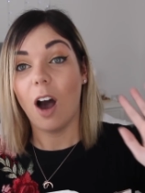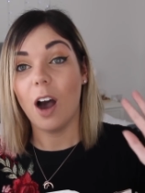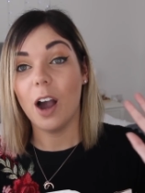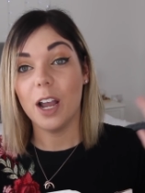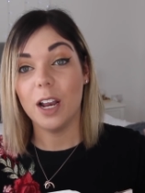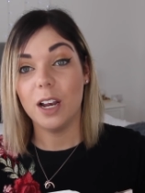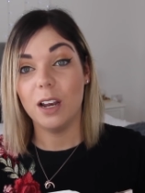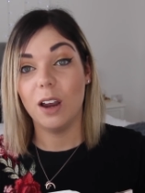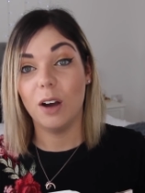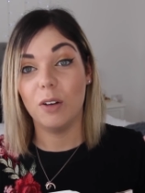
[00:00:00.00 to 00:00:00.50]

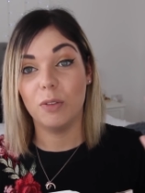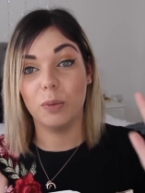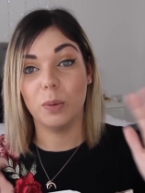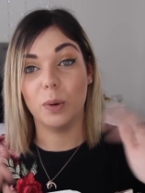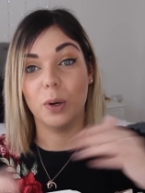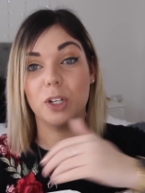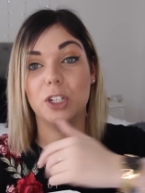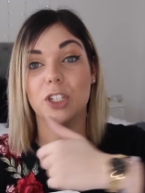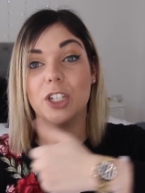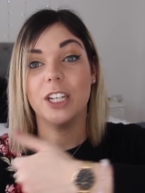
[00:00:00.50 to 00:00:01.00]
I love
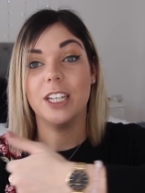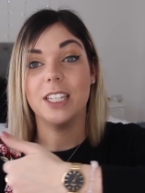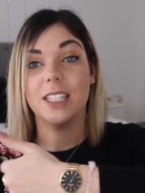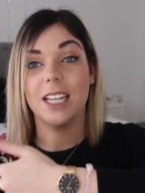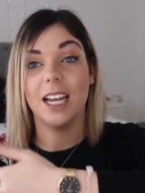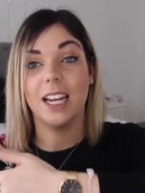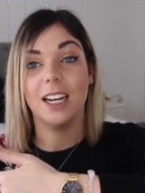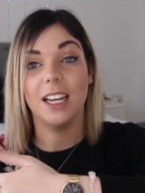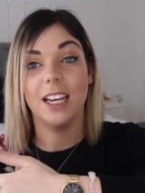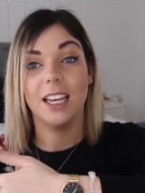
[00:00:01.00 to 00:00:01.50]
watches,
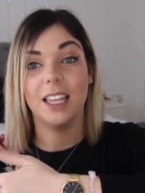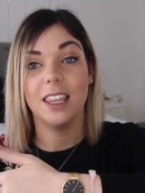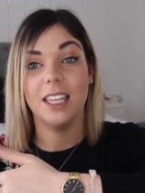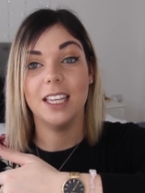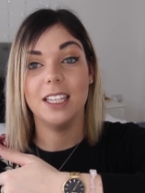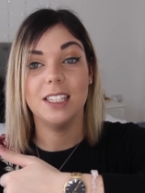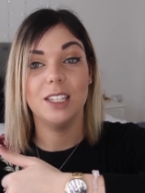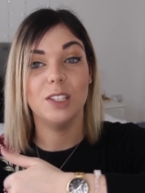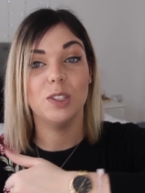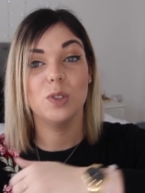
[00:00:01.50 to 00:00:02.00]
and like,
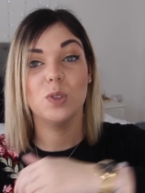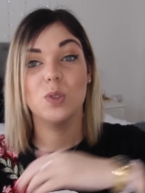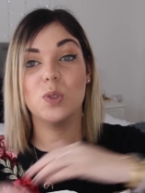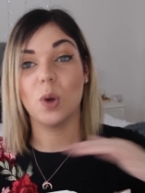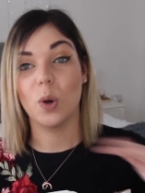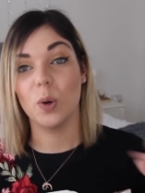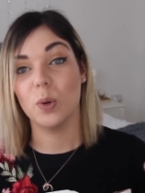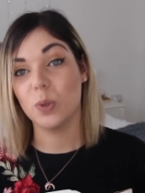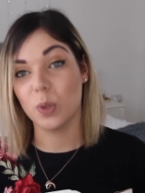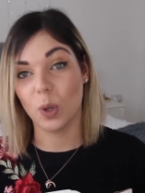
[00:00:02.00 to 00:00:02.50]
this is
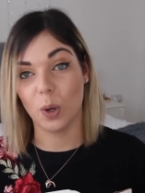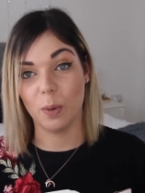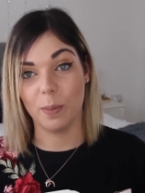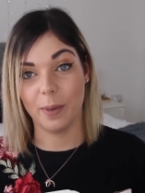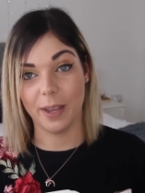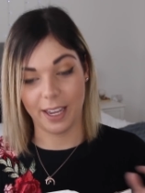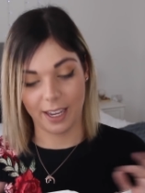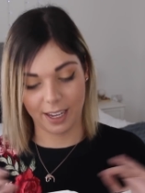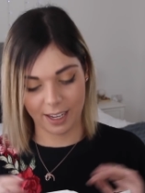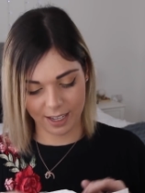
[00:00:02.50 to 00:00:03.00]
so, so
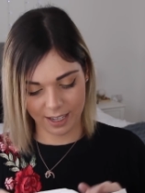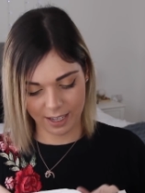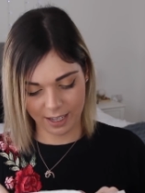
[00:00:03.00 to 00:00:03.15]
me.